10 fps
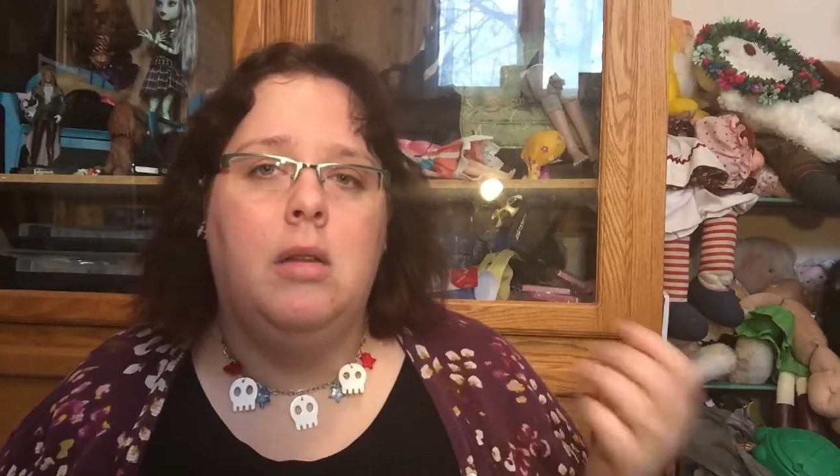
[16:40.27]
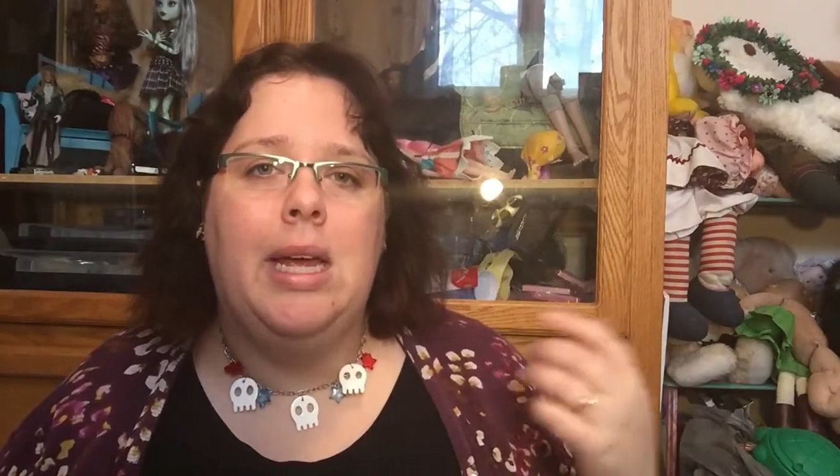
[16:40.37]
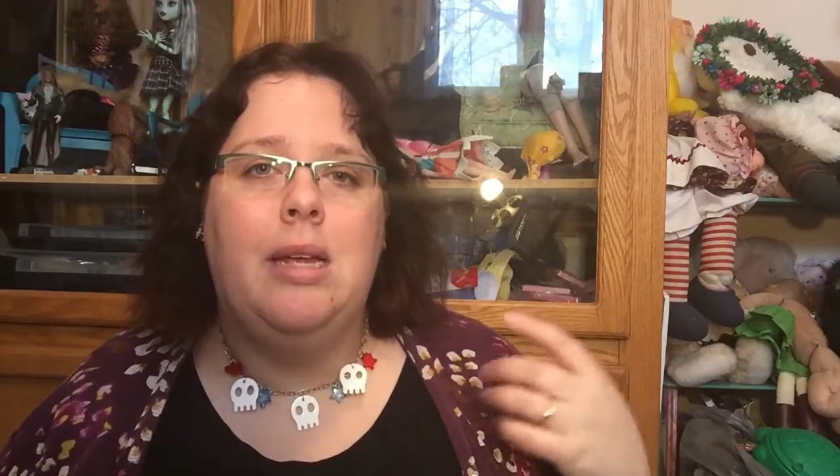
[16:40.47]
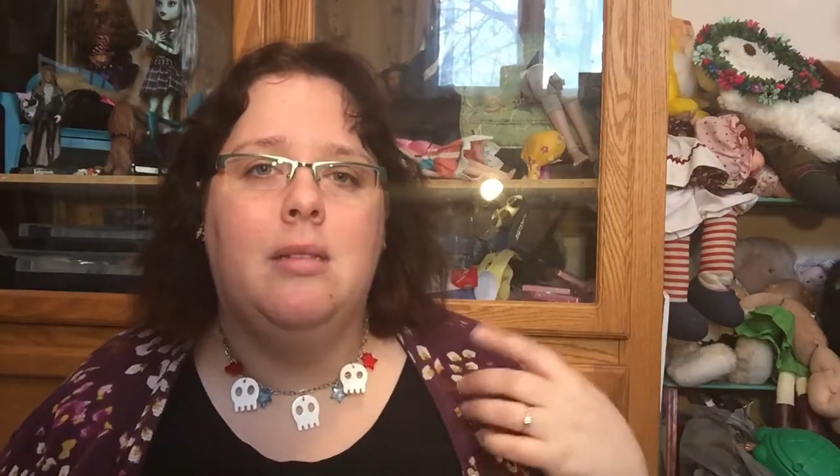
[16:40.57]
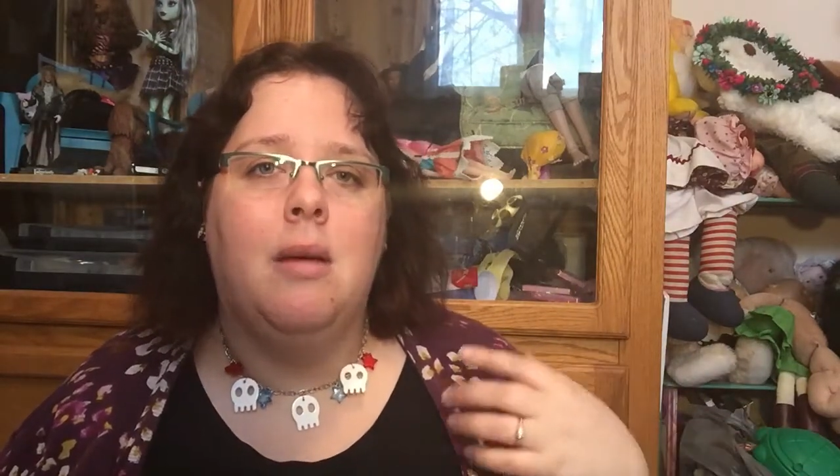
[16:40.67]

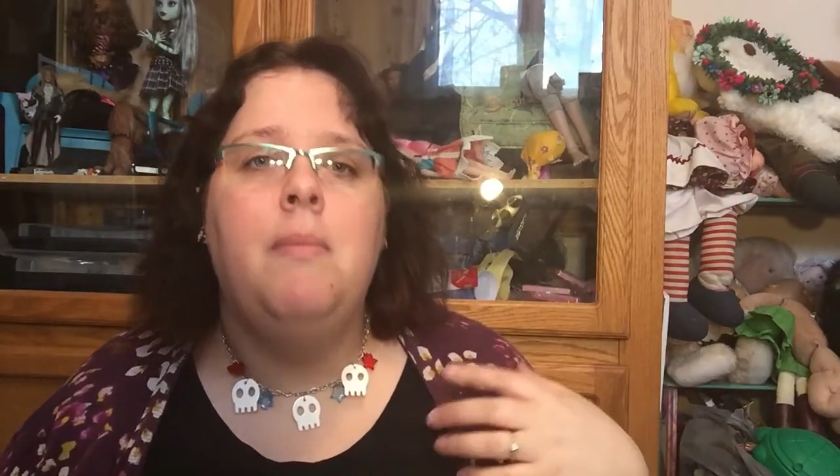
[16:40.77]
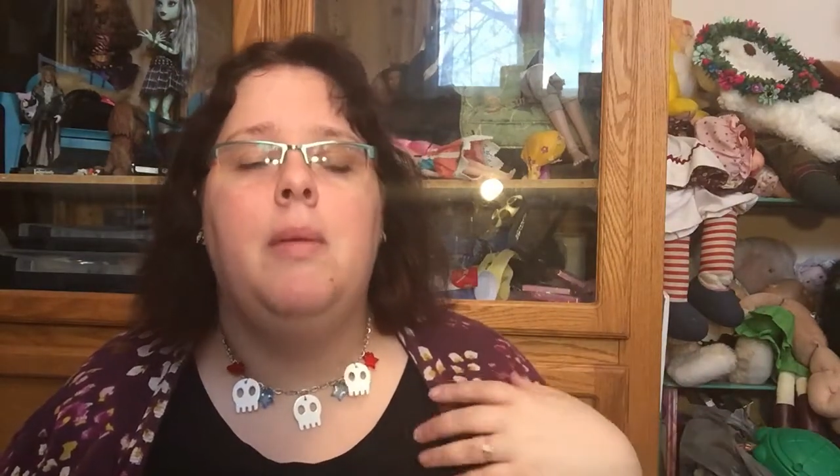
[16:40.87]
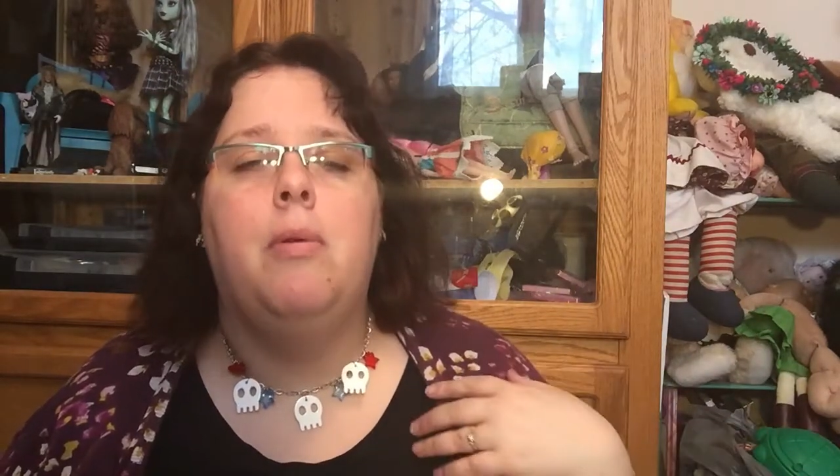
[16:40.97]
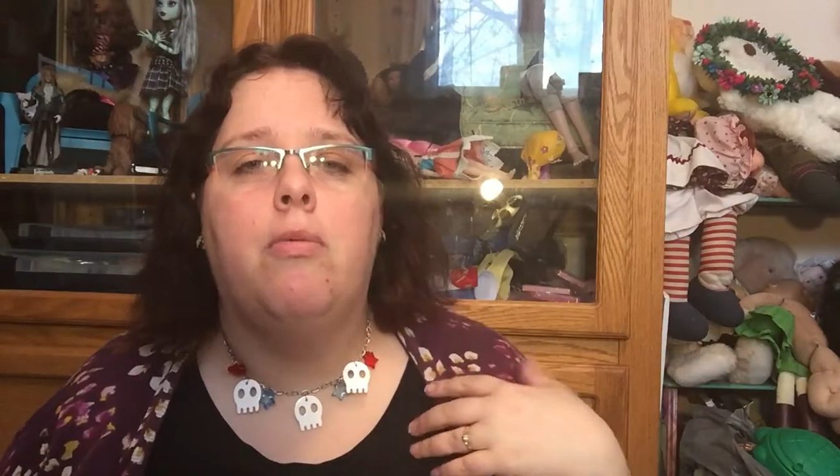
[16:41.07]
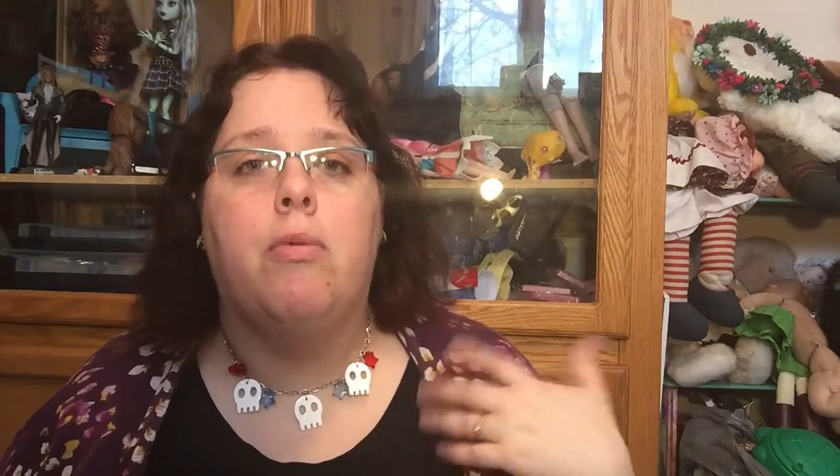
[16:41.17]
like some
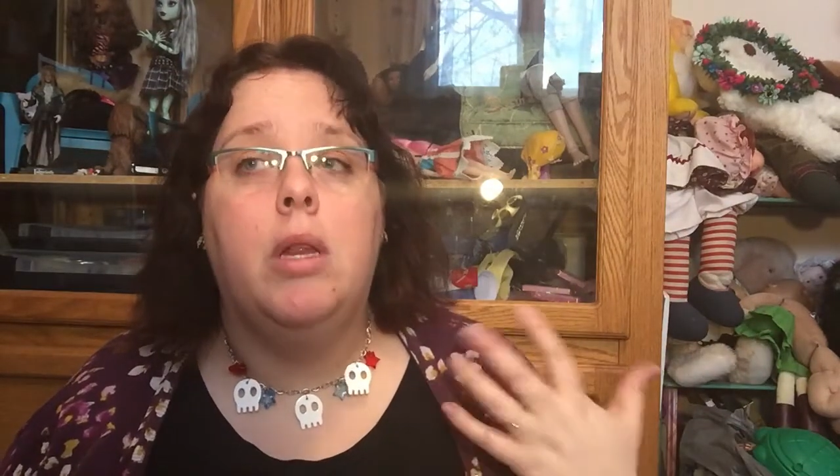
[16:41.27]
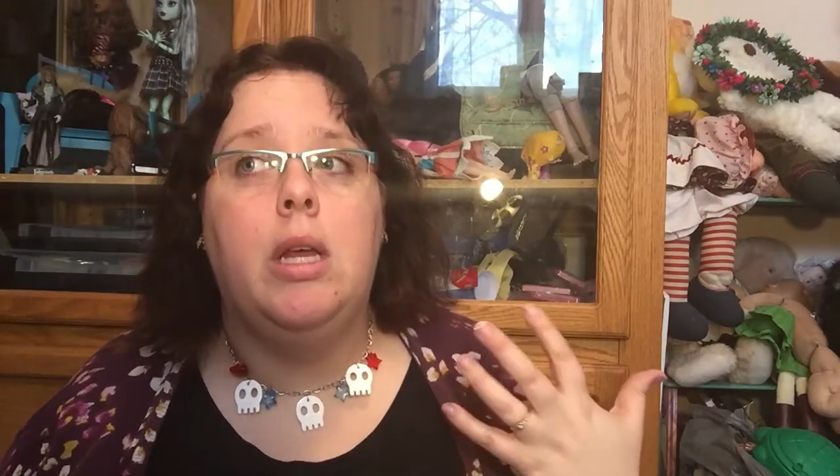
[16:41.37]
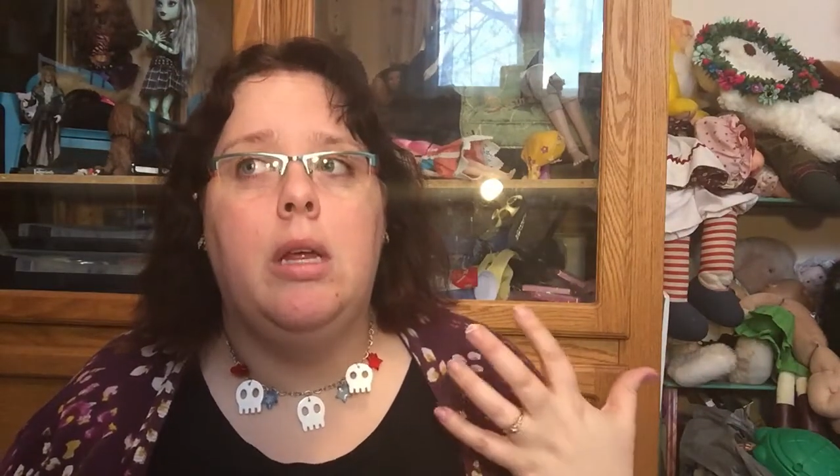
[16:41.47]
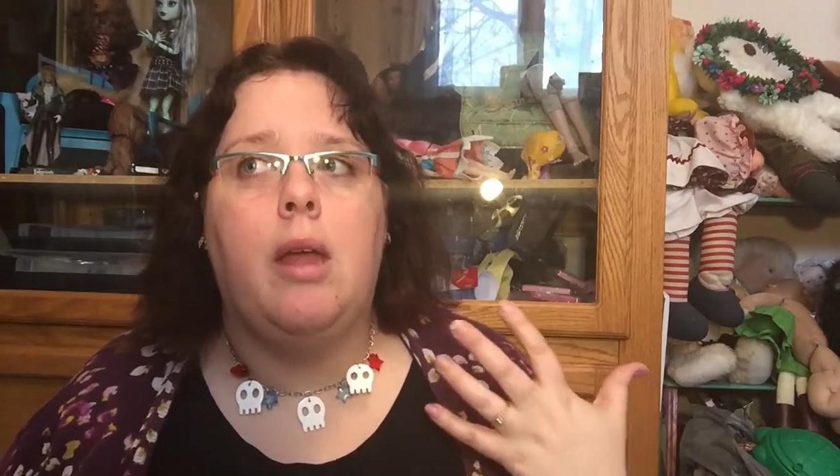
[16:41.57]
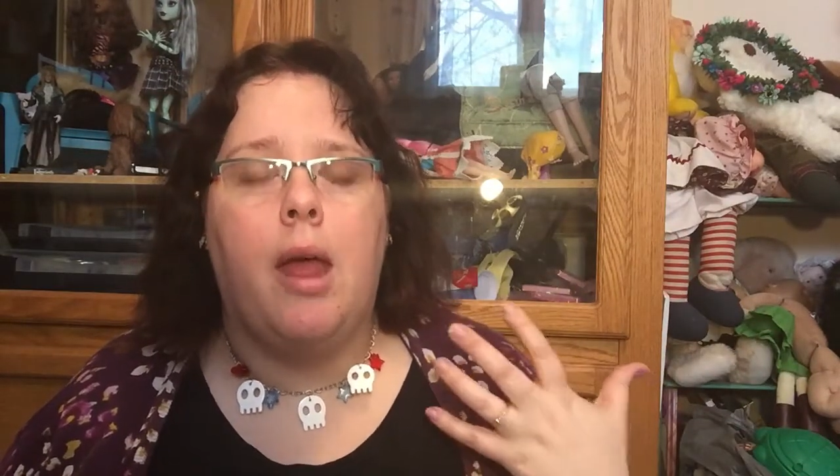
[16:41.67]
people
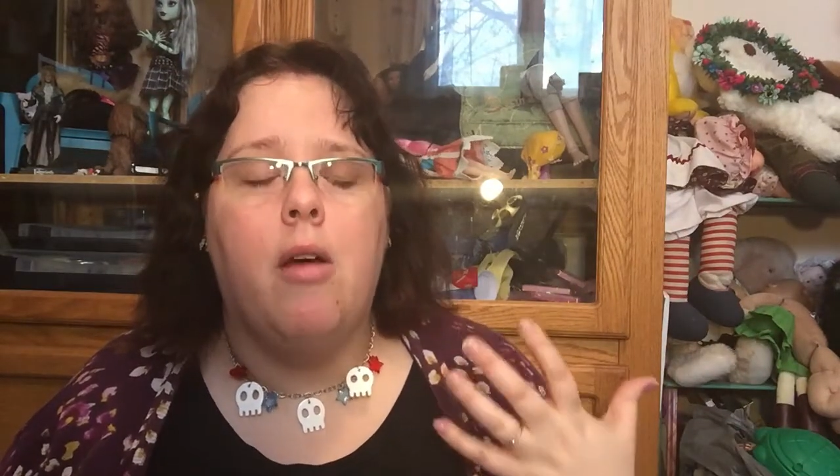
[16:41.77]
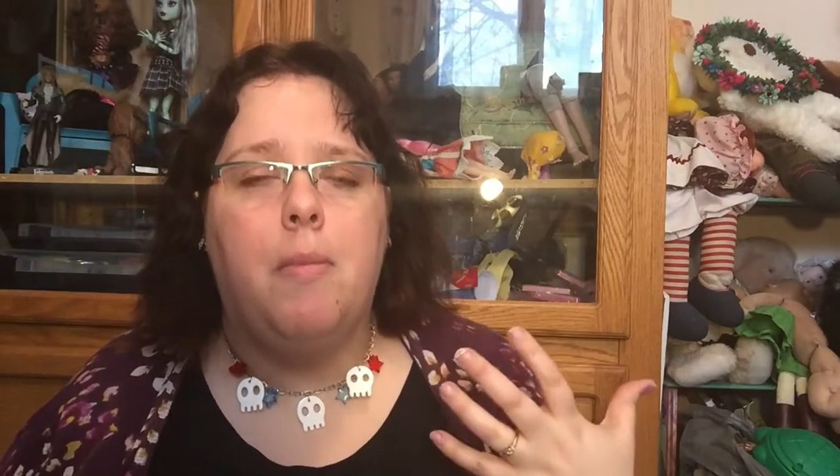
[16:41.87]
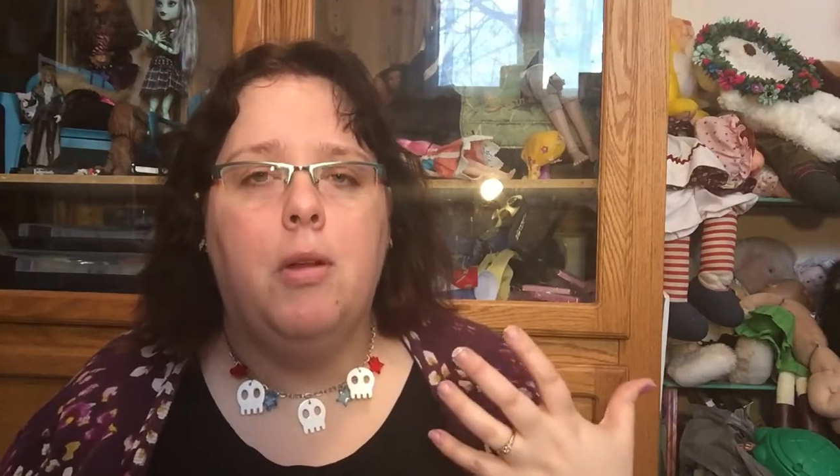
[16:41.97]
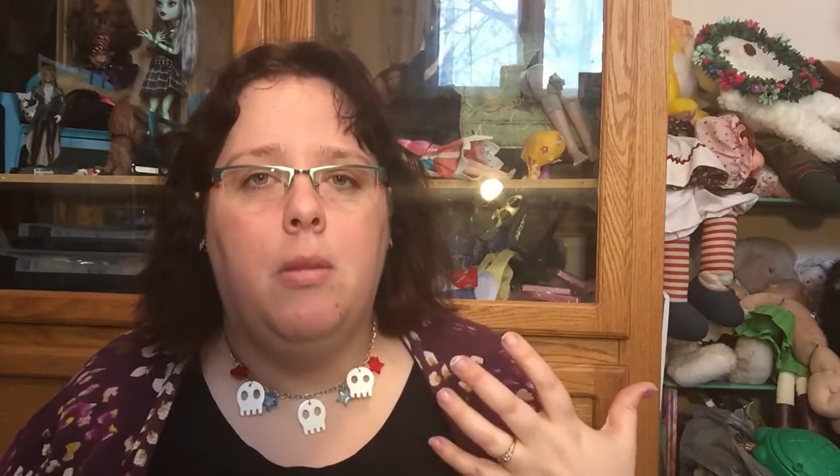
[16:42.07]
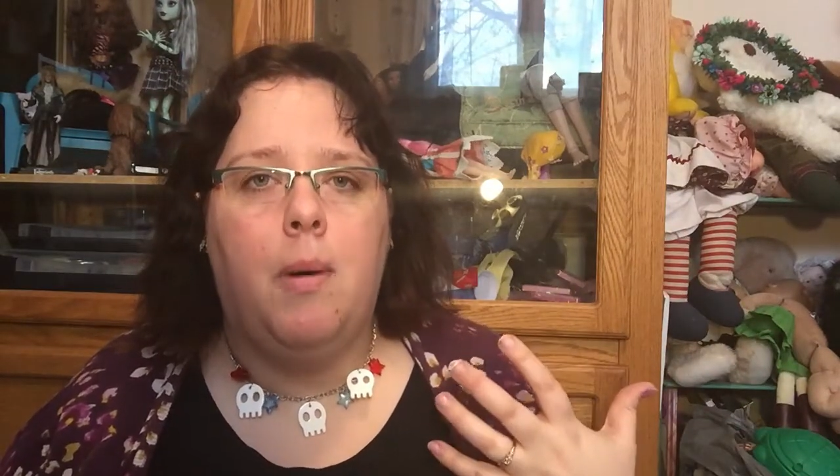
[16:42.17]
really care
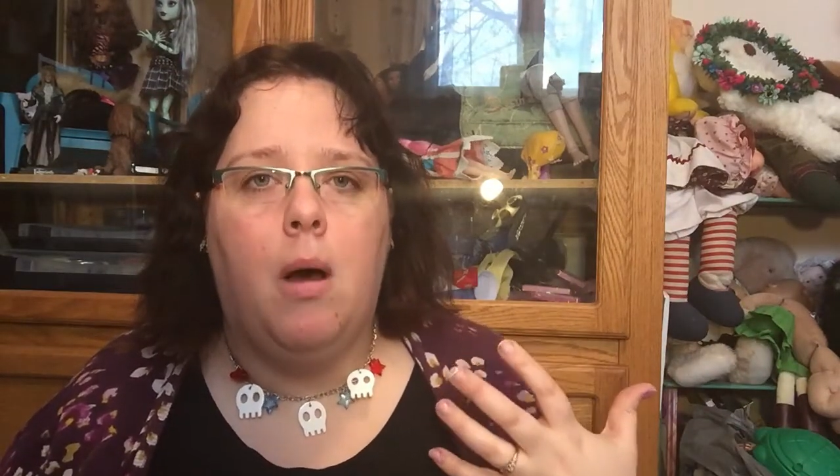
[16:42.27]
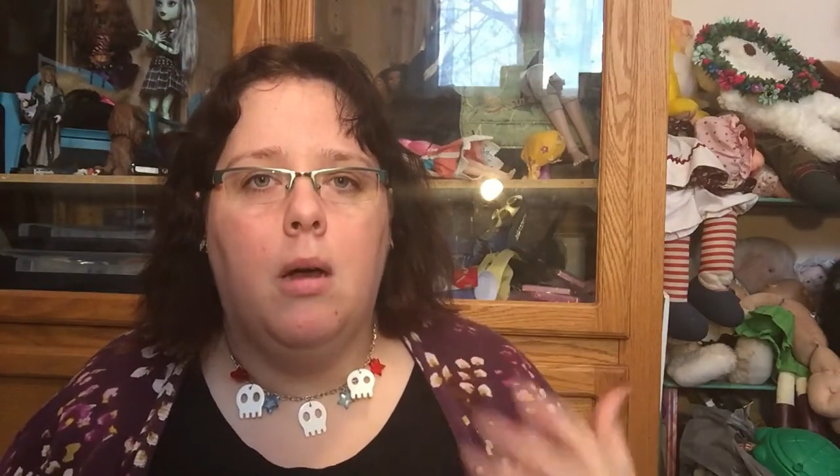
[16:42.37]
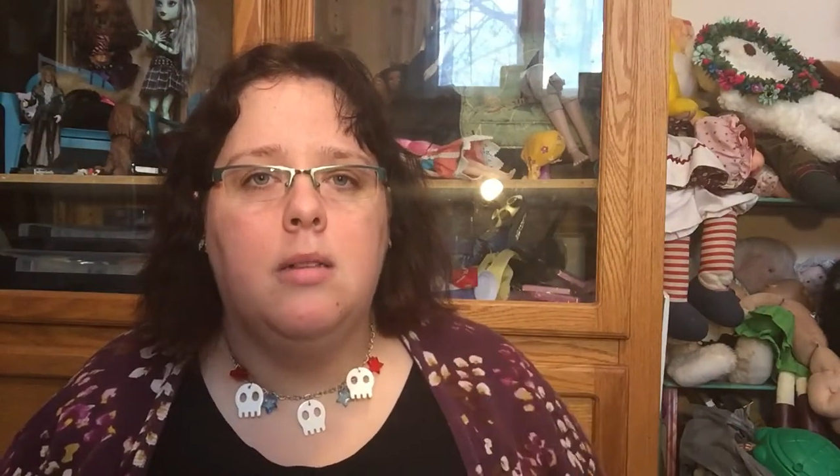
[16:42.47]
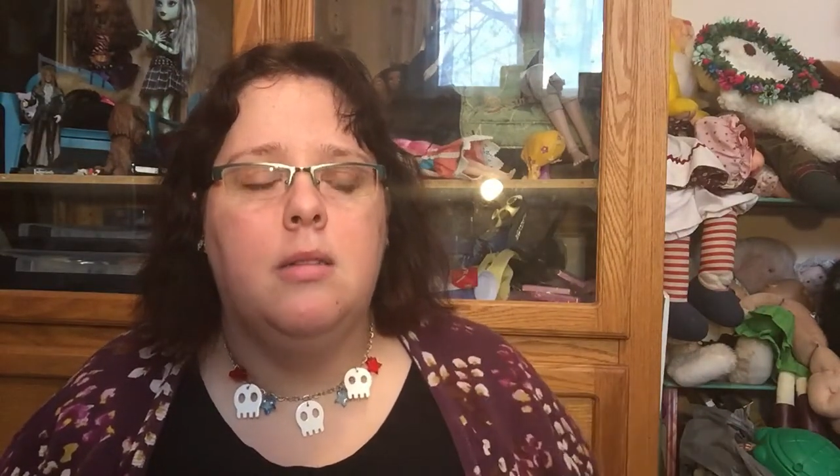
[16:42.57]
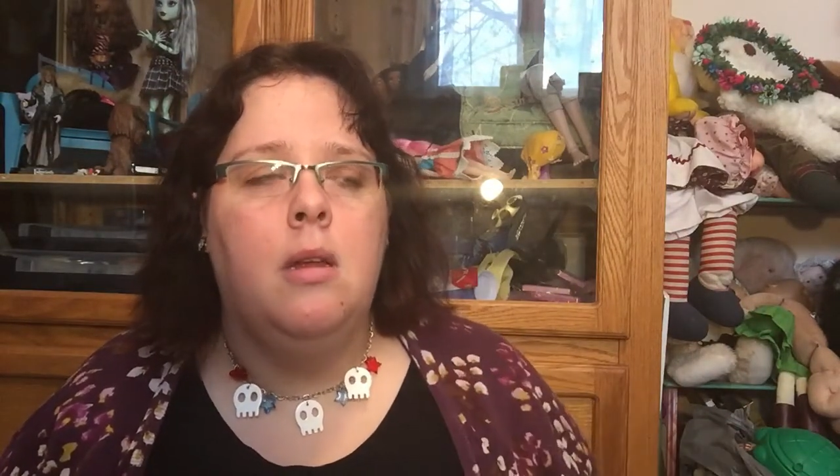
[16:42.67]
about the
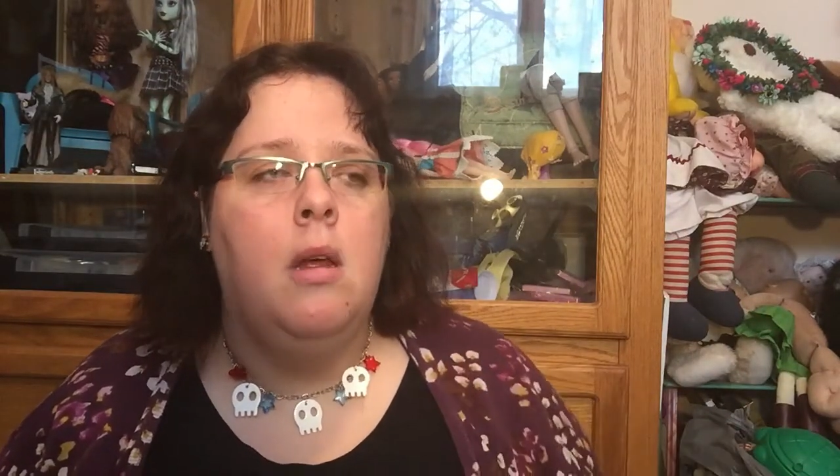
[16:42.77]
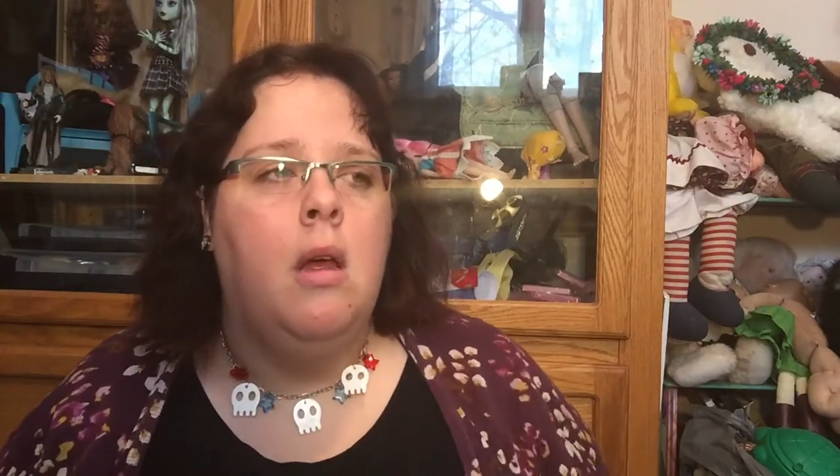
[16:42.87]
box,